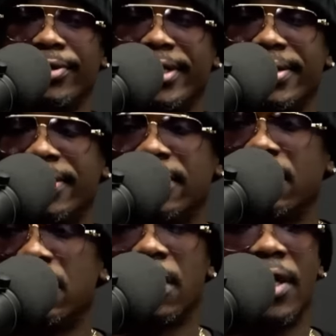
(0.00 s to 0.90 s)
it,
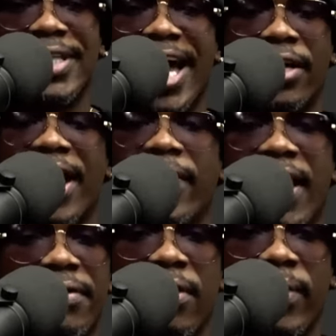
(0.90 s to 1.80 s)
because I, I don't
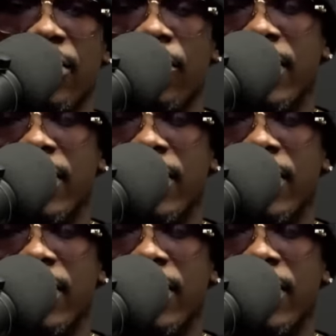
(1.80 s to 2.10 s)
have no way of knowing.